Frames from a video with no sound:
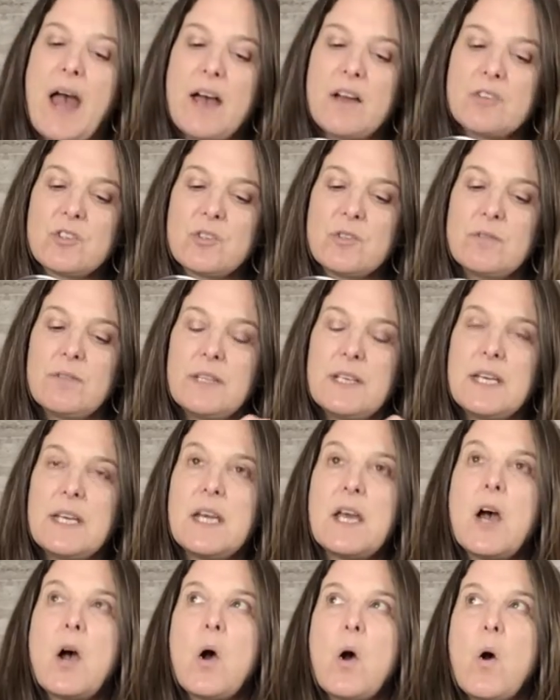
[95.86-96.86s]
actually
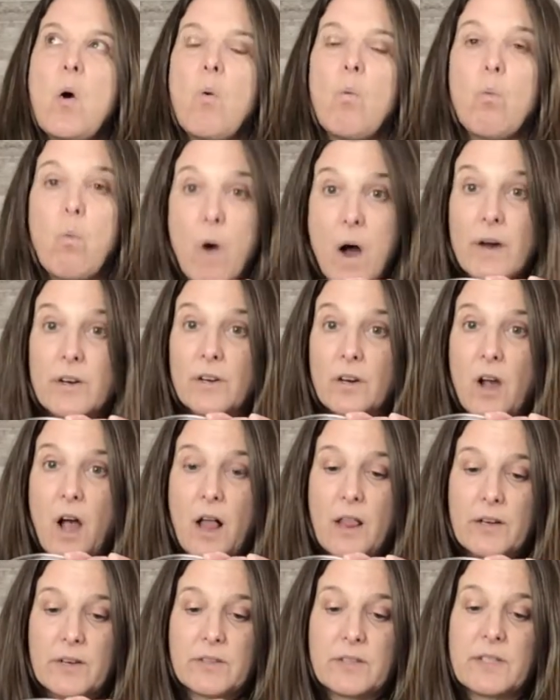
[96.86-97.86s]

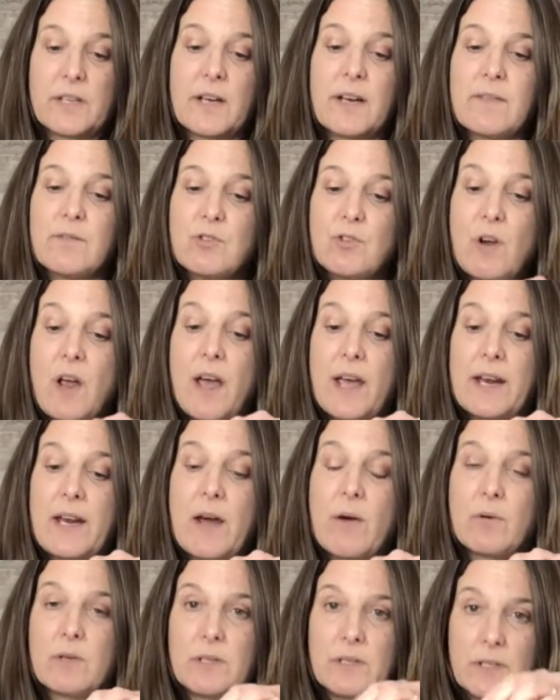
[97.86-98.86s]
watercolors that have dried
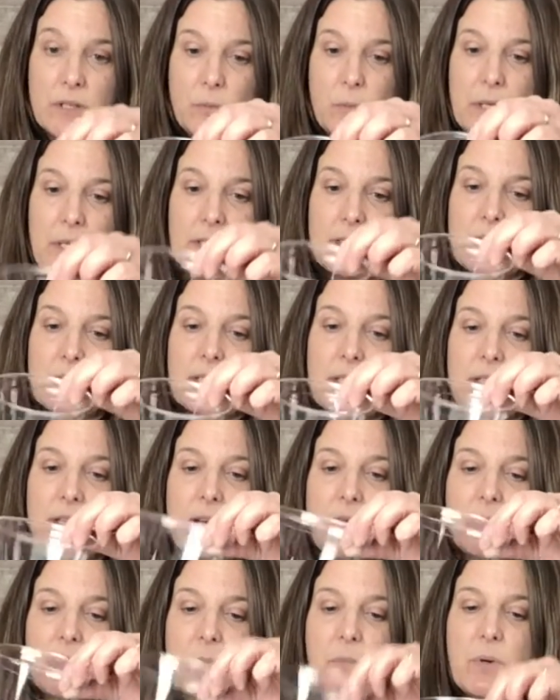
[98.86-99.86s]
out a little bit. And
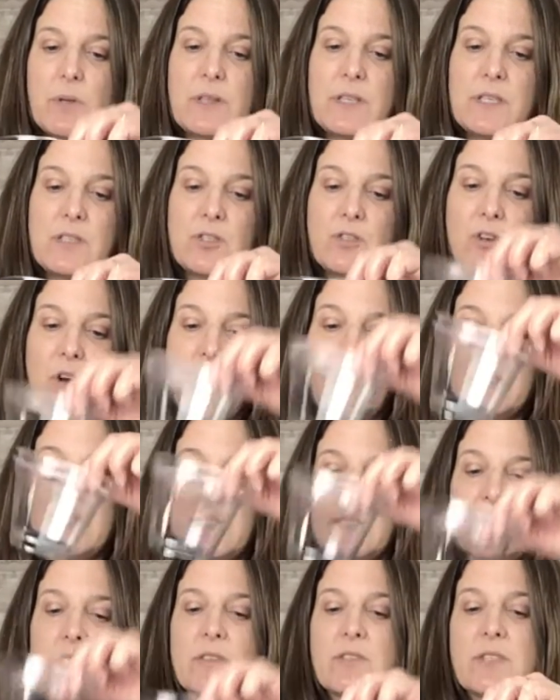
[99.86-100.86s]
then we put these straws
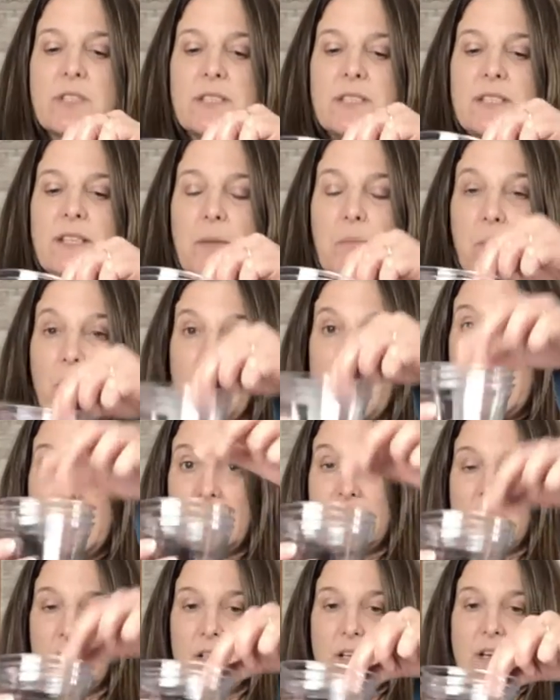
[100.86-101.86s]
in here to separate
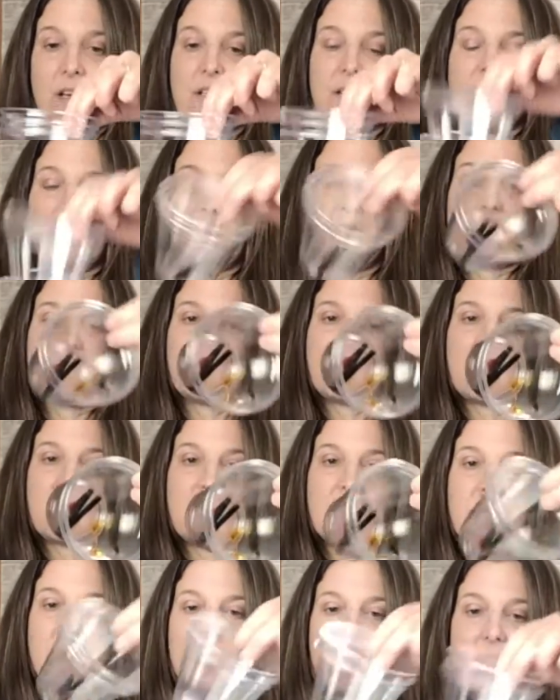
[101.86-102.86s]
so they didn't
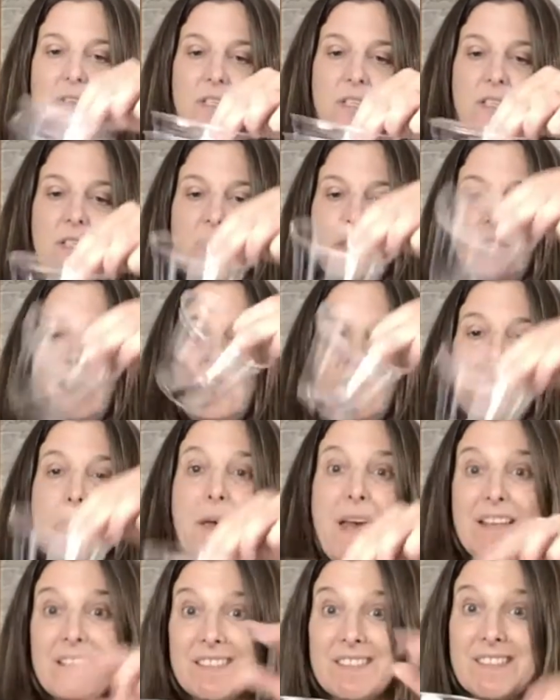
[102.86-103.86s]
turn into such a
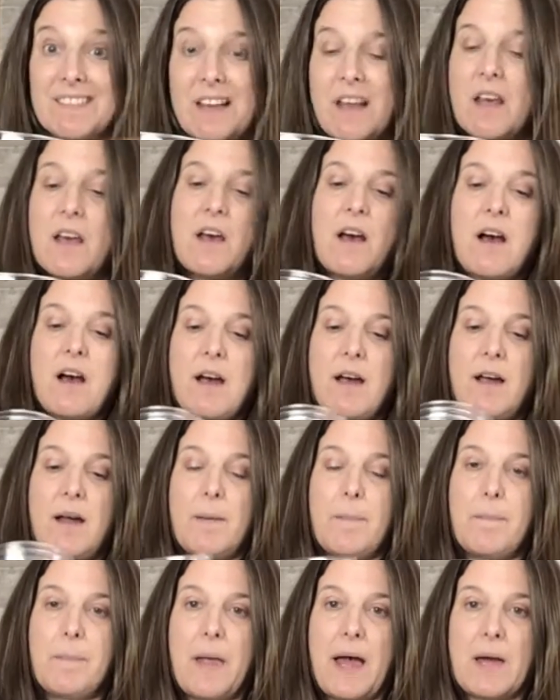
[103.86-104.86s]
mess.
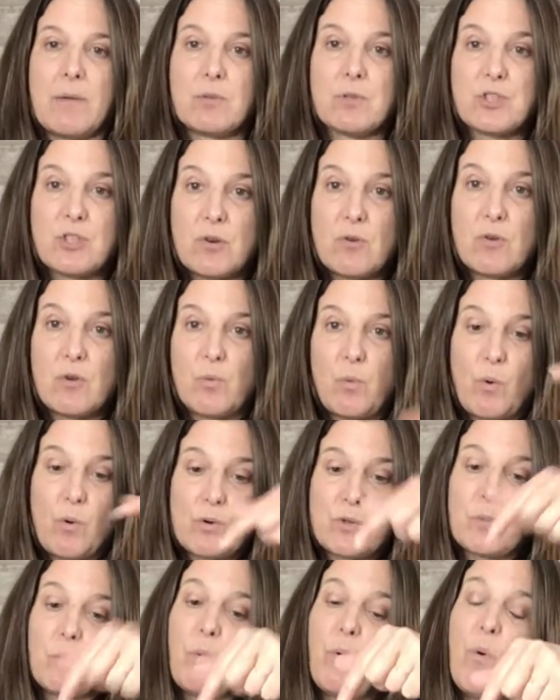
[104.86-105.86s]
I will show you. We're going
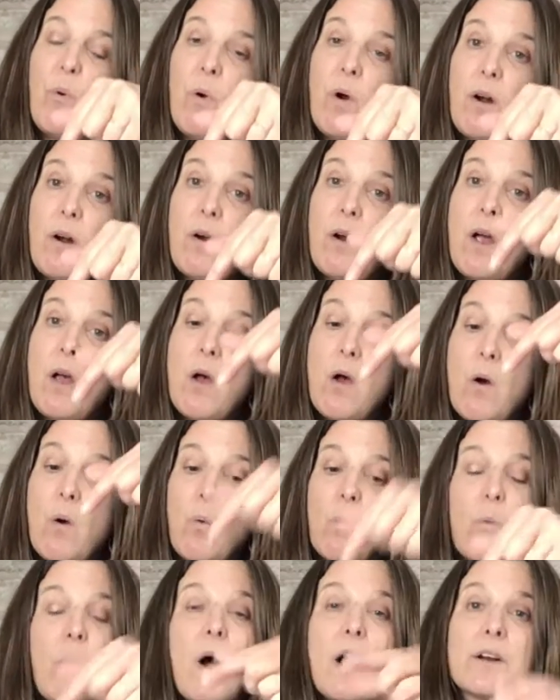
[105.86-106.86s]
to pour
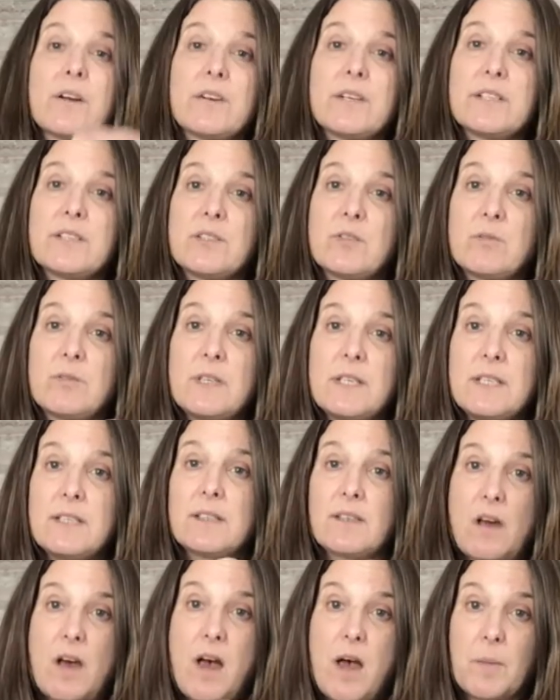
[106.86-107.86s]
water into these
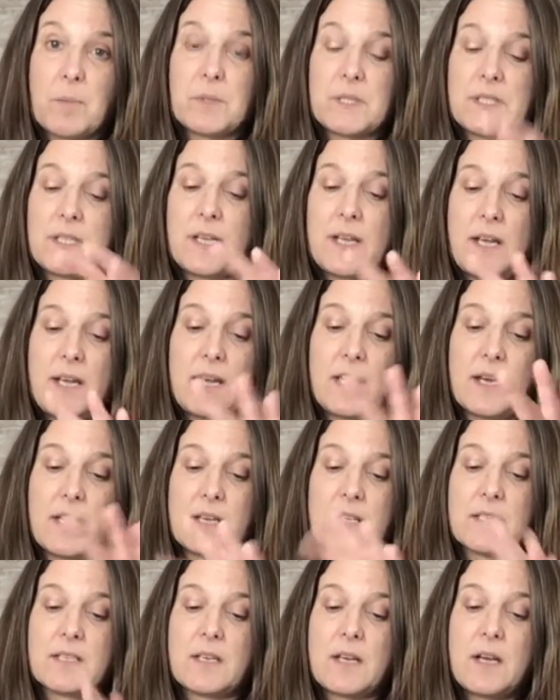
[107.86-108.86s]
cups and